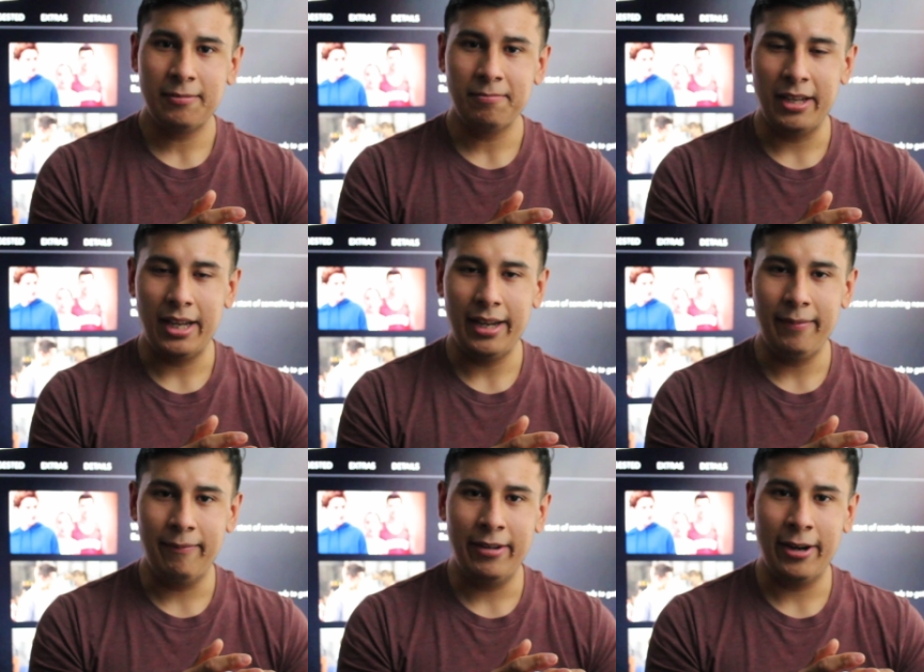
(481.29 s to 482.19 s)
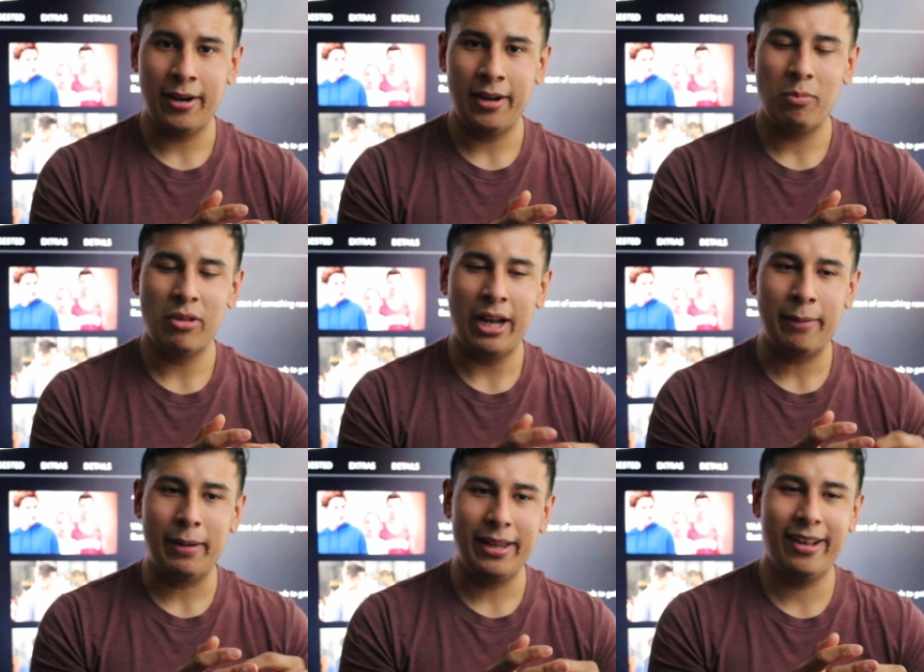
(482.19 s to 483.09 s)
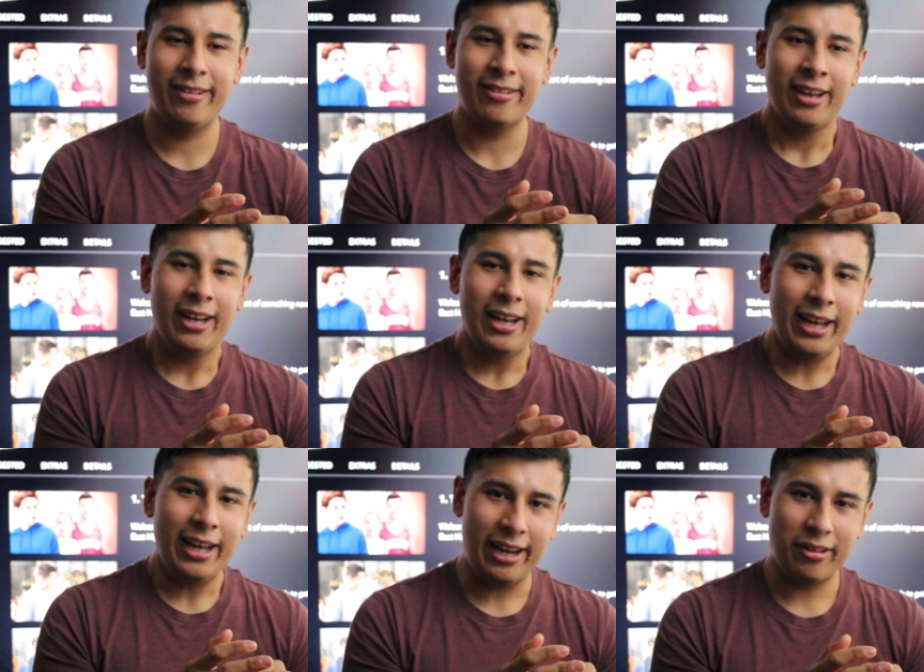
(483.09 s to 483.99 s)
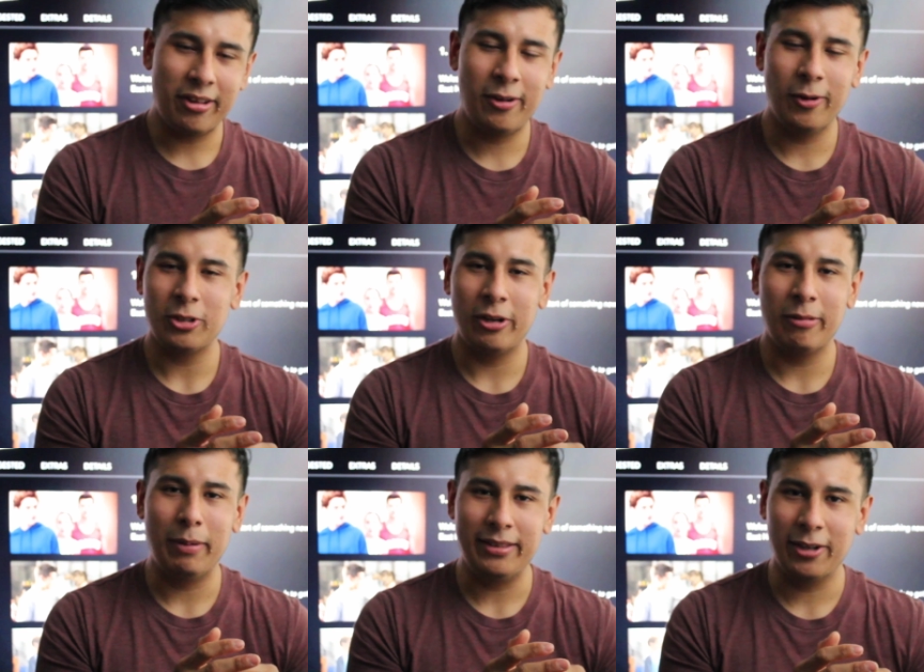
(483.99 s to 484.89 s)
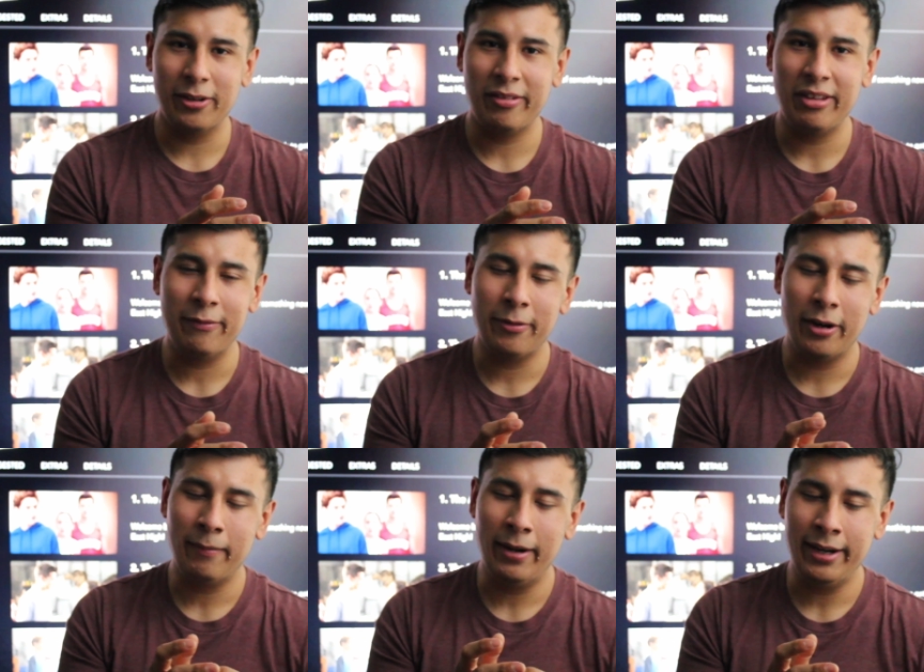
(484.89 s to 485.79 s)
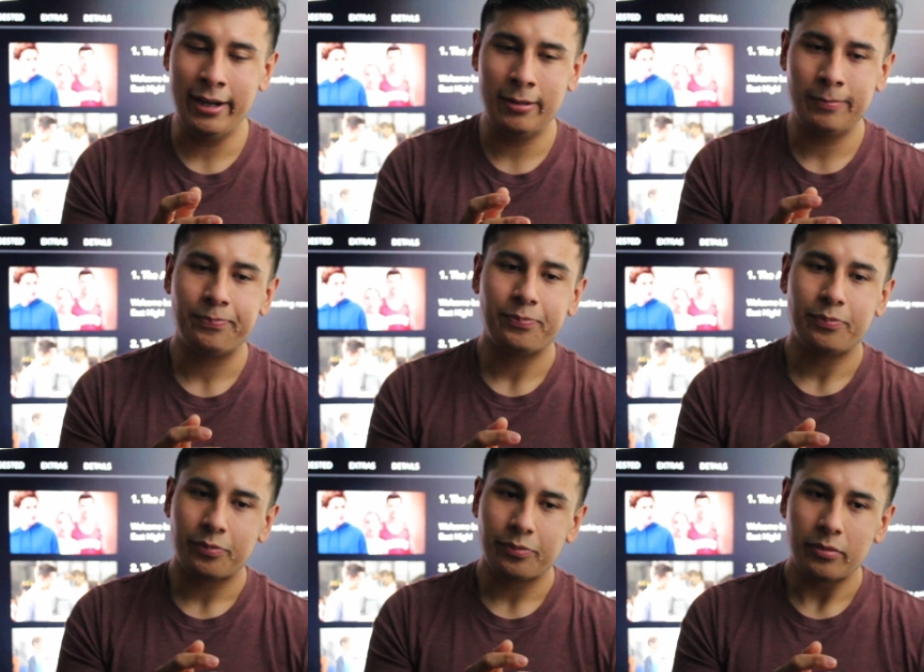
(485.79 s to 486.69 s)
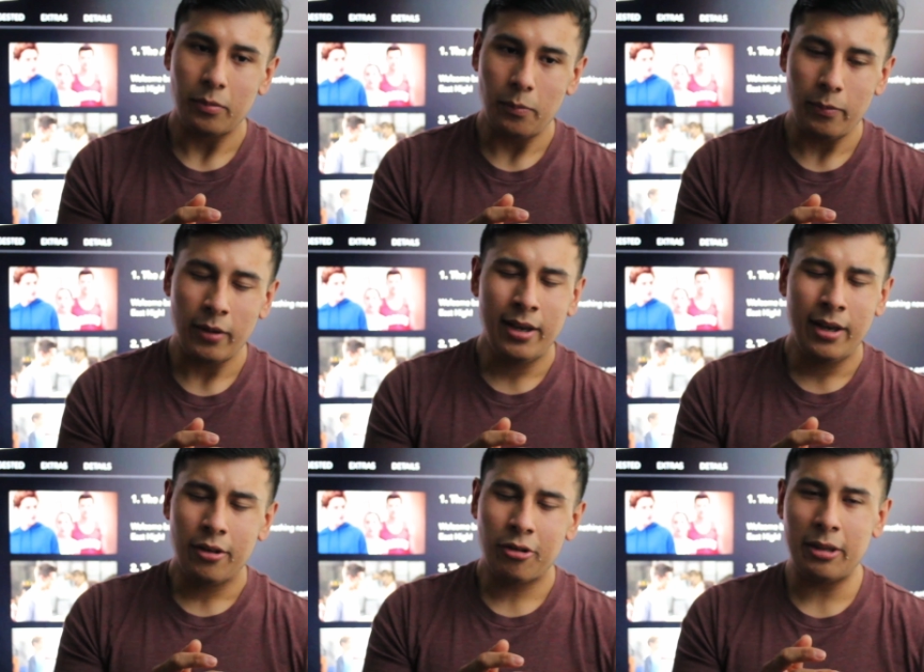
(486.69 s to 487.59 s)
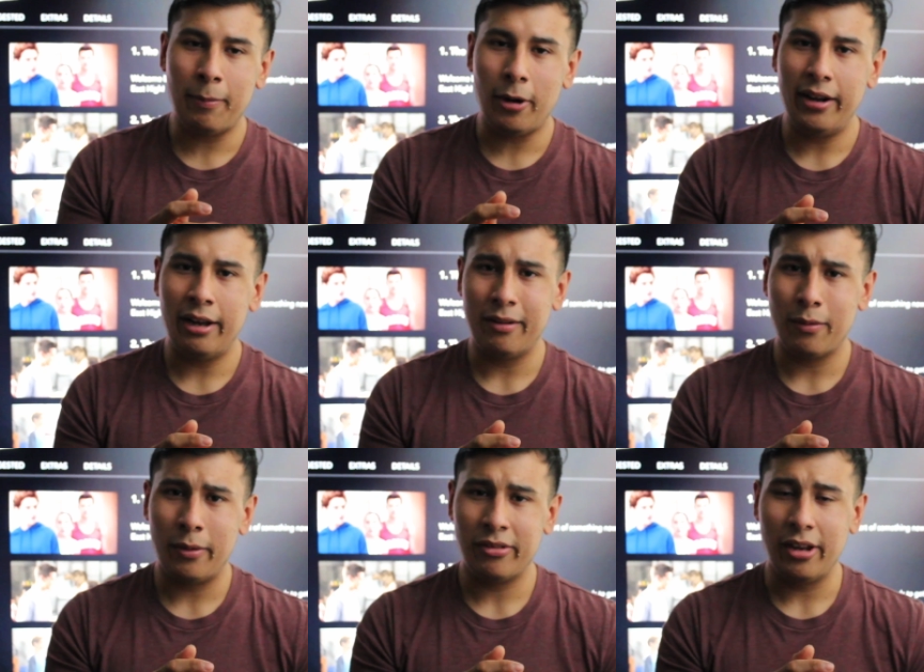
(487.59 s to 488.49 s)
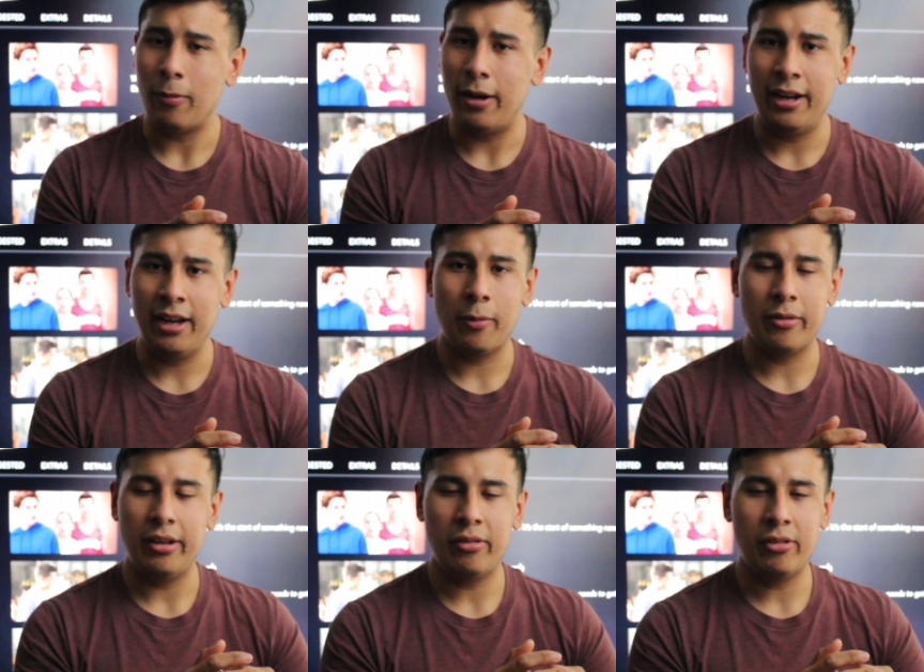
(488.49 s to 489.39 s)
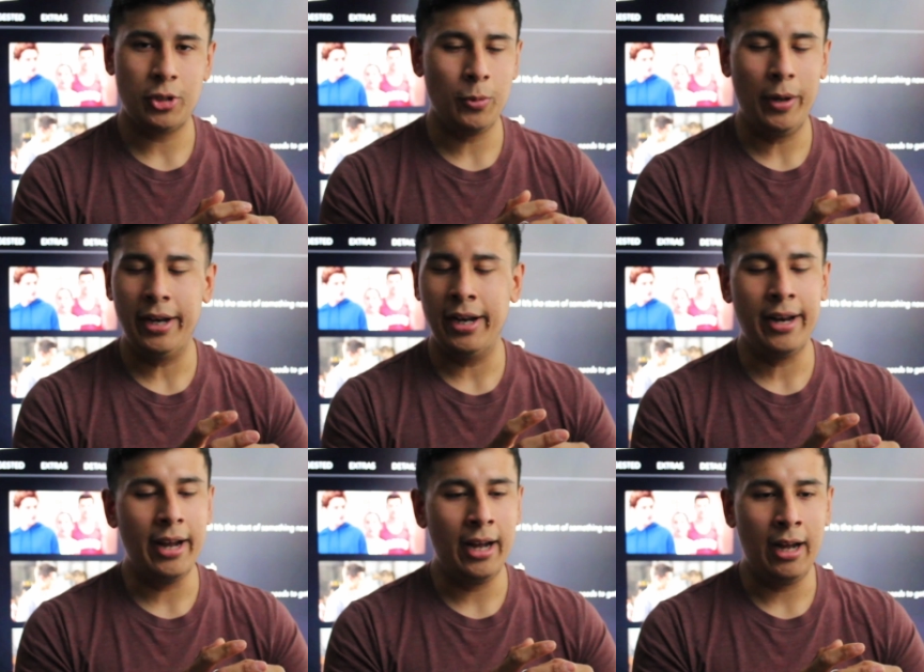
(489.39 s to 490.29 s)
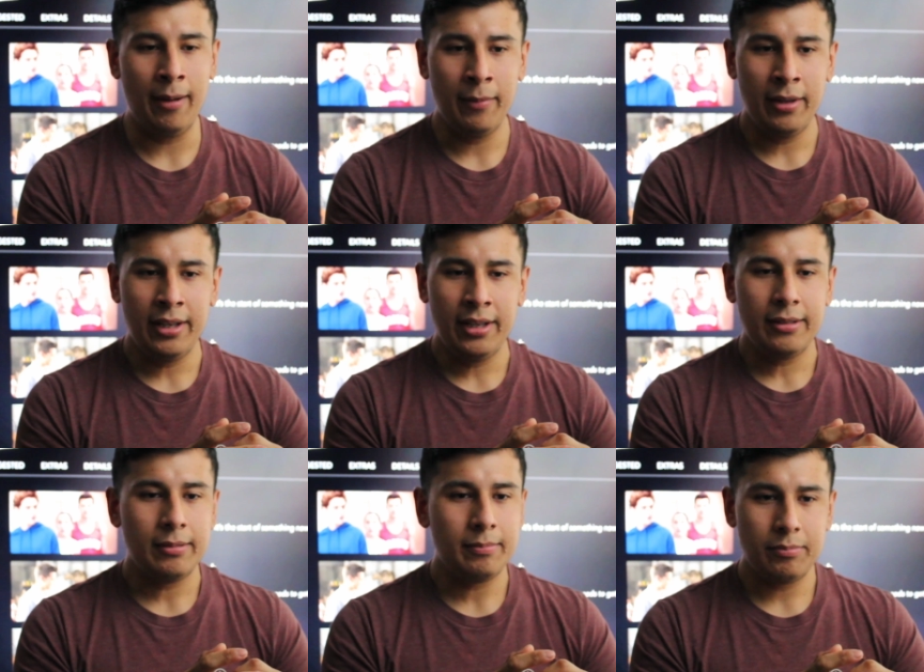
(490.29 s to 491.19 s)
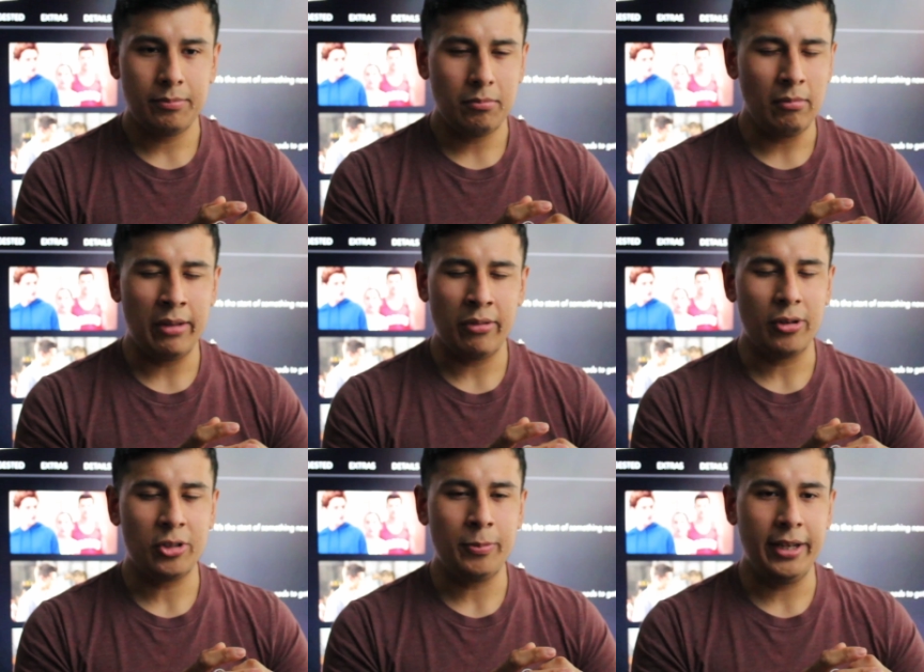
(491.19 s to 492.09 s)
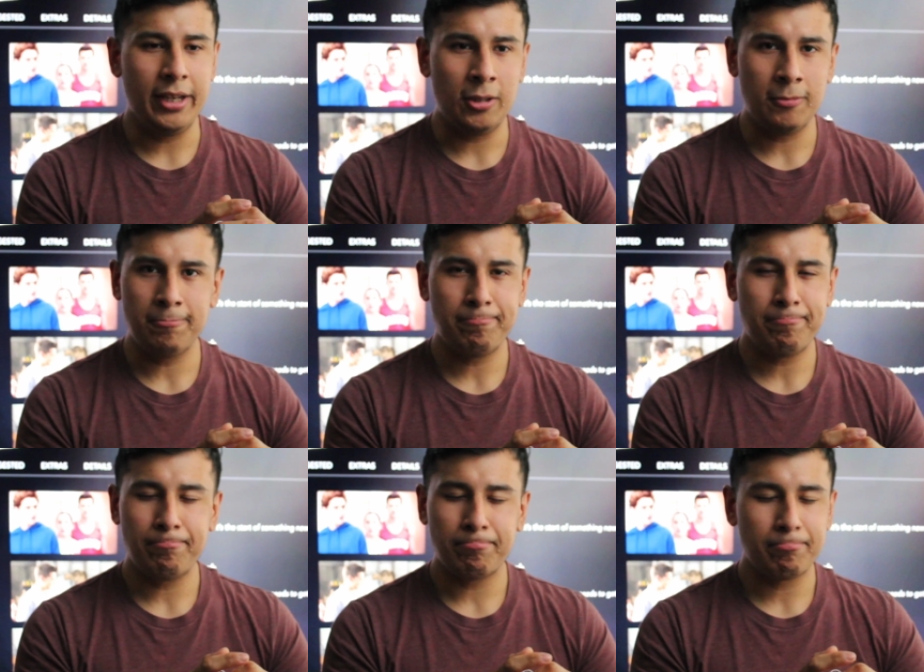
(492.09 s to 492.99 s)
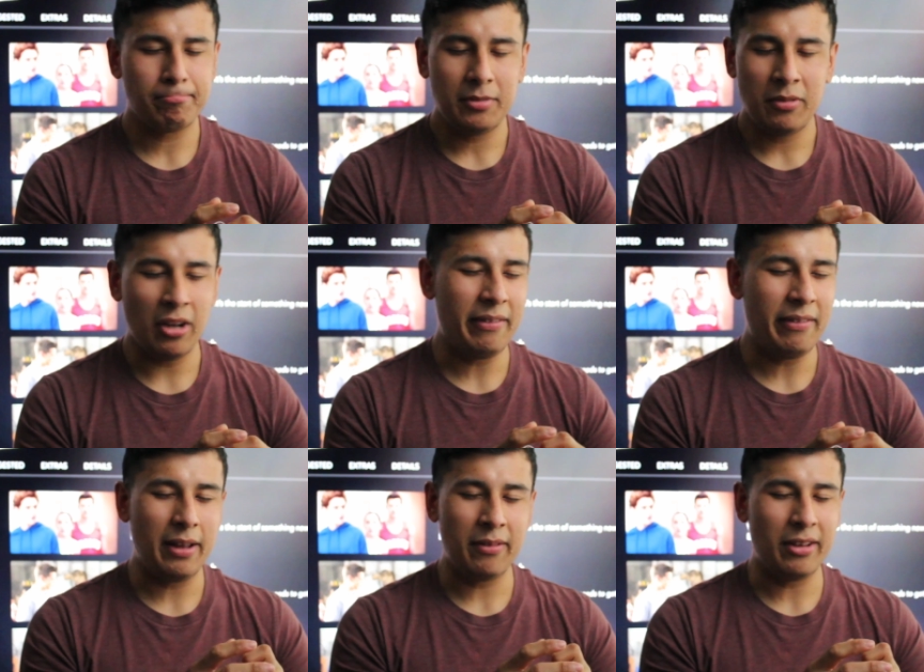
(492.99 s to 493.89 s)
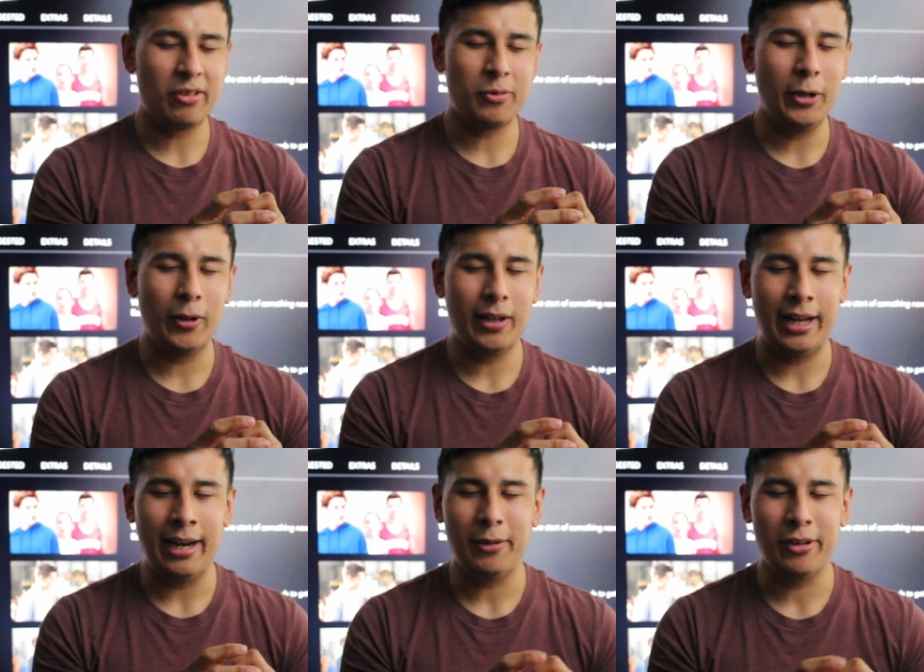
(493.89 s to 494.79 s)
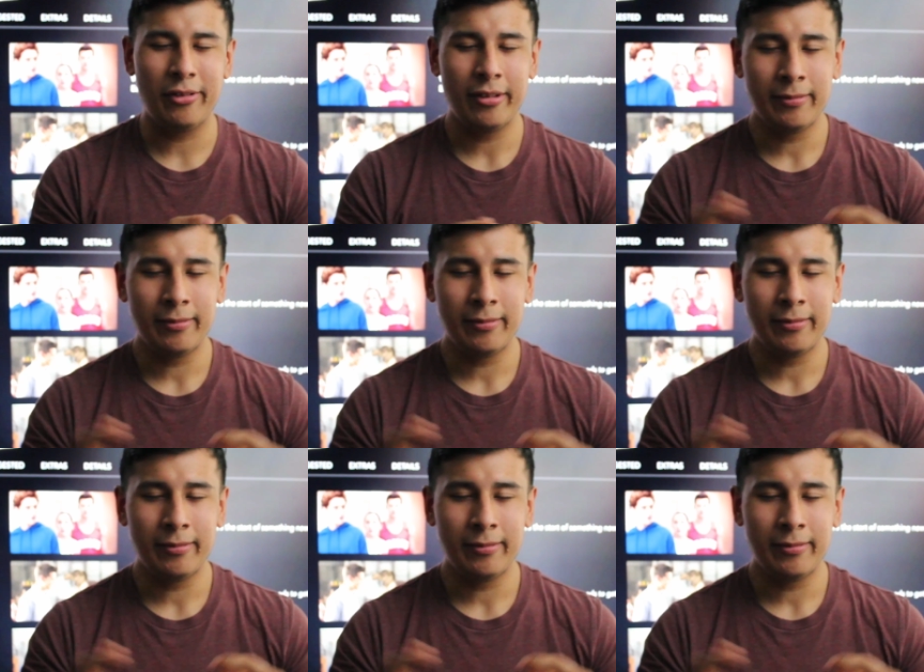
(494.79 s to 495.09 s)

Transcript: I'm very saddened by this, and he has no choice but to go to Seb's farm right now. So at the bar now, everyone's getting ready, everyone's getting situated, um, that sort of spiel. Sorry, I'm saying spiel a lot. I'm just.